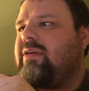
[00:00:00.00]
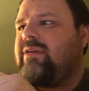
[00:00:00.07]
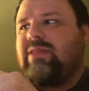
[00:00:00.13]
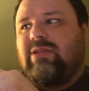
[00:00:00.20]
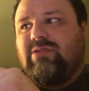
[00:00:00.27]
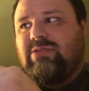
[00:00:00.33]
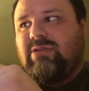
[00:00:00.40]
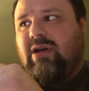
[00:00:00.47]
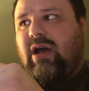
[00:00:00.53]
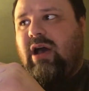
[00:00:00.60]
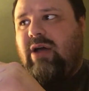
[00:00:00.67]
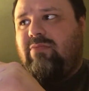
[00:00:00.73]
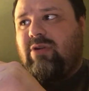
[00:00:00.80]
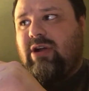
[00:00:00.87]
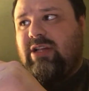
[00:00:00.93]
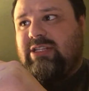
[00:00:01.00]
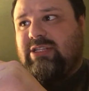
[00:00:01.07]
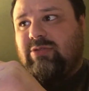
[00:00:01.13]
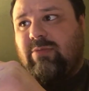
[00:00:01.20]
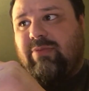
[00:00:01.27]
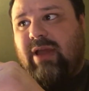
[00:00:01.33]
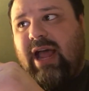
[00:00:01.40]
"Those are hard words to
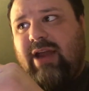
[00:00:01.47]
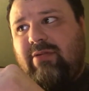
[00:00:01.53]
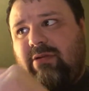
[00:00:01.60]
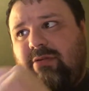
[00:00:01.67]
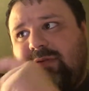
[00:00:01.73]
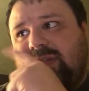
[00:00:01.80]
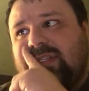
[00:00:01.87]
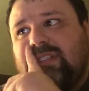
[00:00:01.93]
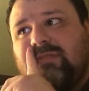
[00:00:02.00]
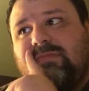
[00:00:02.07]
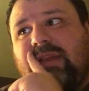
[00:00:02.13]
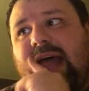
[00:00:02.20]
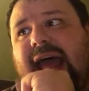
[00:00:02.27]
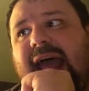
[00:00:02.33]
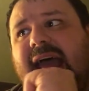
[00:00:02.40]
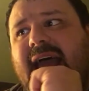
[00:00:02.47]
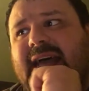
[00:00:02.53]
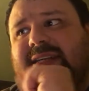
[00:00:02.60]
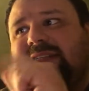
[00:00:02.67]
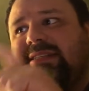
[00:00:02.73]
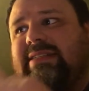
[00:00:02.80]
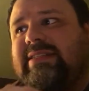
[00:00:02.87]
apply to a winsome
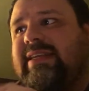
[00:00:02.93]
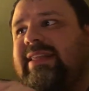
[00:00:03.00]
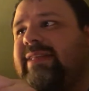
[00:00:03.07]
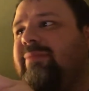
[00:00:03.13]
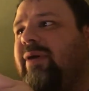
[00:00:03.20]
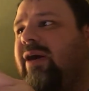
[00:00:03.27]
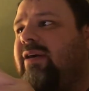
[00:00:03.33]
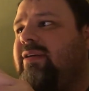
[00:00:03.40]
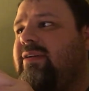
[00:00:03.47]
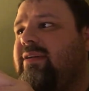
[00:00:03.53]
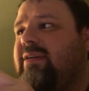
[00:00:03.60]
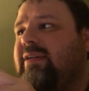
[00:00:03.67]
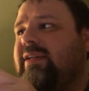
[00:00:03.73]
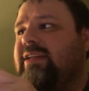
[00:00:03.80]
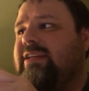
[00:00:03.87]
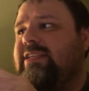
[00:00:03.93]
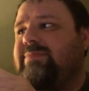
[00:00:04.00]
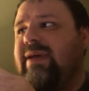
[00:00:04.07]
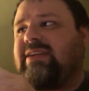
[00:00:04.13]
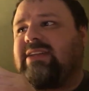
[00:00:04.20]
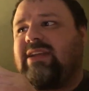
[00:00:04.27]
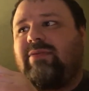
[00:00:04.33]
lass," said the bard,
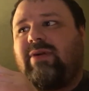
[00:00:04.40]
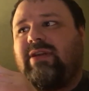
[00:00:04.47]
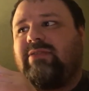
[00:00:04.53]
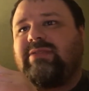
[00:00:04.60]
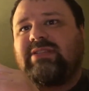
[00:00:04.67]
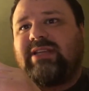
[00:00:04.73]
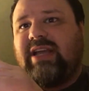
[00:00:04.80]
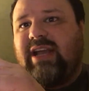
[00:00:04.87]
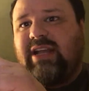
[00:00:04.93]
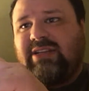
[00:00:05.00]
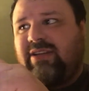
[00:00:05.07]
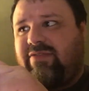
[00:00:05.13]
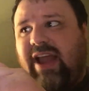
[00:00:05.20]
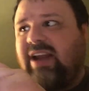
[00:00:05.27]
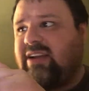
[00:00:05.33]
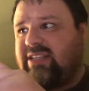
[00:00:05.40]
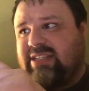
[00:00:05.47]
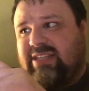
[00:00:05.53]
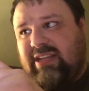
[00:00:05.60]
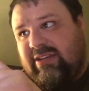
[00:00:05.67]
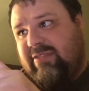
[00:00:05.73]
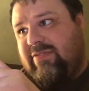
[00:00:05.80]
"especially one who isn't here to defend
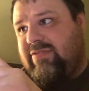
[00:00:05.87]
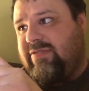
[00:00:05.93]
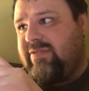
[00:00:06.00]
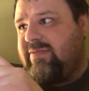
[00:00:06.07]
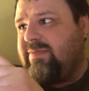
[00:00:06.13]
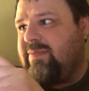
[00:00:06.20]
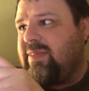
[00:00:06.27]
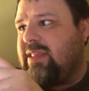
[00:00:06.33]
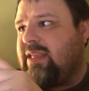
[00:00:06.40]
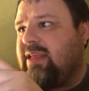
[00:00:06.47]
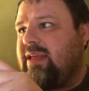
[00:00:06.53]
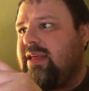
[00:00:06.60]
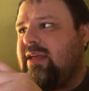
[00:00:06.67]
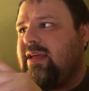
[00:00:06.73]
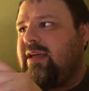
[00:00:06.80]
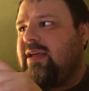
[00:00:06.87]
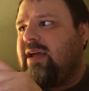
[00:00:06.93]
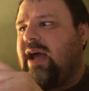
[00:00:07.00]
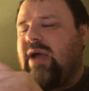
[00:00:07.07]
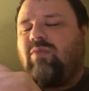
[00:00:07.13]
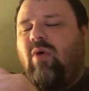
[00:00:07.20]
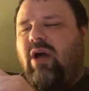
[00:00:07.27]
herself."
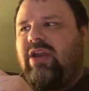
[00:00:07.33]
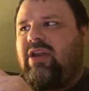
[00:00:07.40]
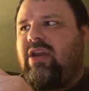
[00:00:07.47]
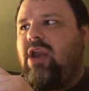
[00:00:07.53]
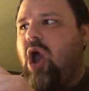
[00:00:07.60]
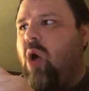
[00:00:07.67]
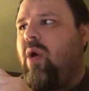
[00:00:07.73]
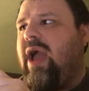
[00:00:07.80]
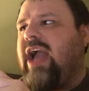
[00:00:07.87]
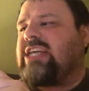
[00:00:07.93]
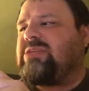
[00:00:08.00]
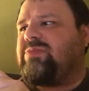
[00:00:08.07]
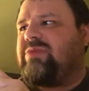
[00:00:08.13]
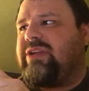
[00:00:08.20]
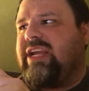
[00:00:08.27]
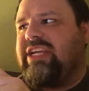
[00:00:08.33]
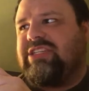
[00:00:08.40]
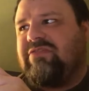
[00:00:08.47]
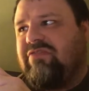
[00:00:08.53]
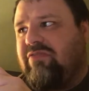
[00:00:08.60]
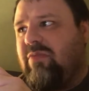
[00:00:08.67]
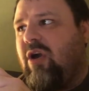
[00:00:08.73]
"I want no
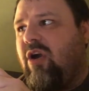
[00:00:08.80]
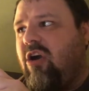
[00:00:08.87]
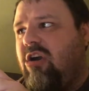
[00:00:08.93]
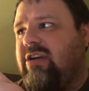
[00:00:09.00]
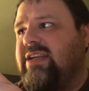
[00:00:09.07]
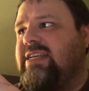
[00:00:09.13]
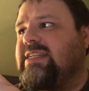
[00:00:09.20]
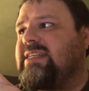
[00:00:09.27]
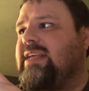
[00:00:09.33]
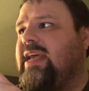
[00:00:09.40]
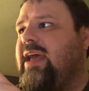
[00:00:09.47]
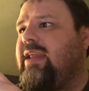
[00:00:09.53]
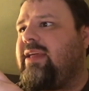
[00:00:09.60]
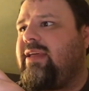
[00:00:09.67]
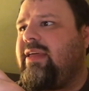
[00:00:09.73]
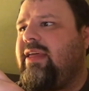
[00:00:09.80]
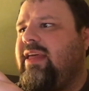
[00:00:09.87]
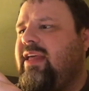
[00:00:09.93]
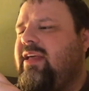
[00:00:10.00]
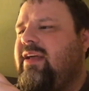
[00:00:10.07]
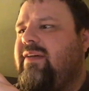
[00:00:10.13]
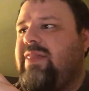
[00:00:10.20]
explanation from her," he said.
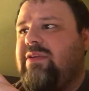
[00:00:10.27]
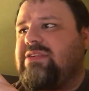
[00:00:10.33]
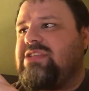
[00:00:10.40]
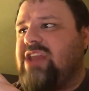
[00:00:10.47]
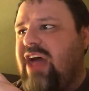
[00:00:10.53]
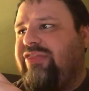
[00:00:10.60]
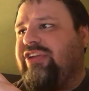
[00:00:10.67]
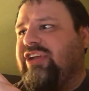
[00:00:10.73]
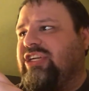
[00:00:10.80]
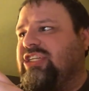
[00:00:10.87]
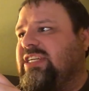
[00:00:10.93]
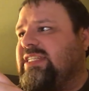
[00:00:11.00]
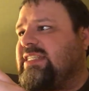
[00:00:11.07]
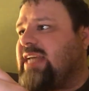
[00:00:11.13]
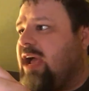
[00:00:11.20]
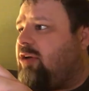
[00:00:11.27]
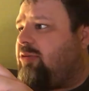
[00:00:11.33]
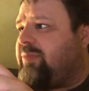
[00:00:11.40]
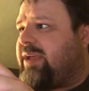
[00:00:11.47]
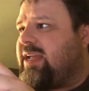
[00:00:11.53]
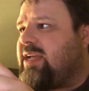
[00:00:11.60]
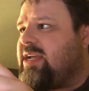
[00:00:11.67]
"There's nothing she can tell
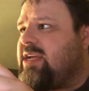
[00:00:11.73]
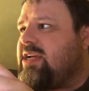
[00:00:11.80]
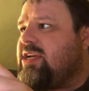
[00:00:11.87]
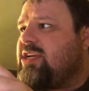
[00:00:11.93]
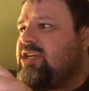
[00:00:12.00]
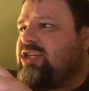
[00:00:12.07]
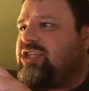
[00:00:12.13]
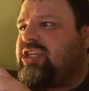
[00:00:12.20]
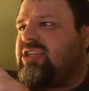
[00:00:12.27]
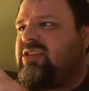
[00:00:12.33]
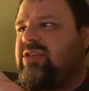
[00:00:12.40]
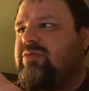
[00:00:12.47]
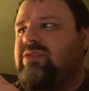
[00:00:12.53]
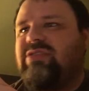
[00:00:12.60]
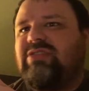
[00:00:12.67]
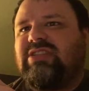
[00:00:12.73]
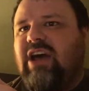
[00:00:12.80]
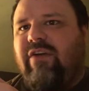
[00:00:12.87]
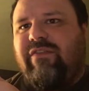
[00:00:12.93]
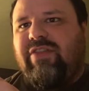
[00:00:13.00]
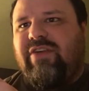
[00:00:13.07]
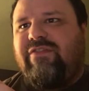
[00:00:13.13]
me. She can lose
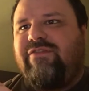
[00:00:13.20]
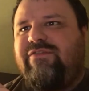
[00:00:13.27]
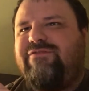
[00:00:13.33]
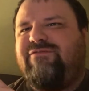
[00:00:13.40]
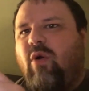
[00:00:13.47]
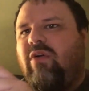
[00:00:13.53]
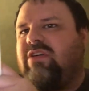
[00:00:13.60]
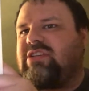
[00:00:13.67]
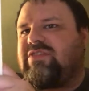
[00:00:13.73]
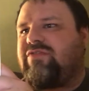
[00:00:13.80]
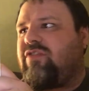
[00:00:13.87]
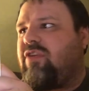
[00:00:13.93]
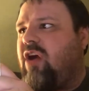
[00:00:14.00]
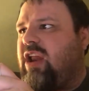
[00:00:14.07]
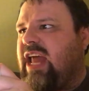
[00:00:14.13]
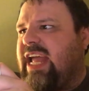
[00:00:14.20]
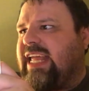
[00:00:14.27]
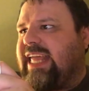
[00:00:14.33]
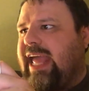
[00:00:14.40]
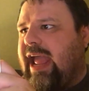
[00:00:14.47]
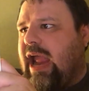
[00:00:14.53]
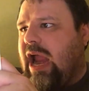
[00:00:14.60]
herself in the forest for all I
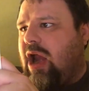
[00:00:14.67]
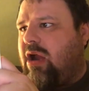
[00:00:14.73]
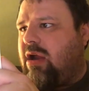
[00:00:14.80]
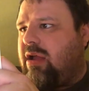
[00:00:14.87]
care."